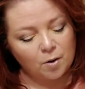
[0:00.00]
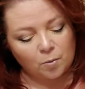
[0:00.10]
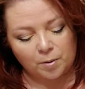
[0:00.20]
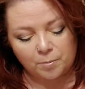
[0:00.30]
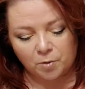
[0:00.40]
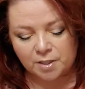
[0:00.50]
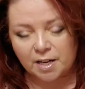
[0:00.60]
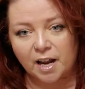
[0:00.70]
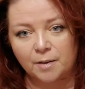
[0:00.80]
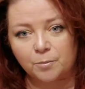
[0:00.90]
One more
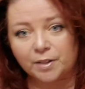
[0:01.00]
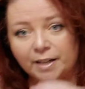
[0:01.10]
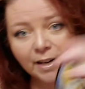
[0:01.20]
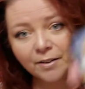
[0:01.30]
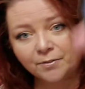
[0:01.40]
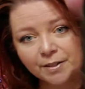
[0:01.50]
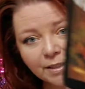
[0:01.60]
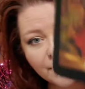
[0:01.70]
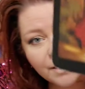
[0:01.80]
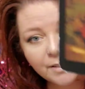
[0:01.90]
time, we have
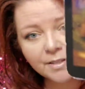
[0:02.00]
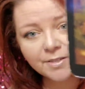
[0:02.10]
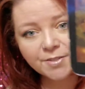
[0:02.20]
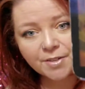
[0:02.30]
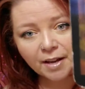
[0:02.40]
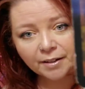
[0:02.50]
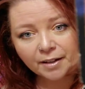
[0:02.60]
the Sun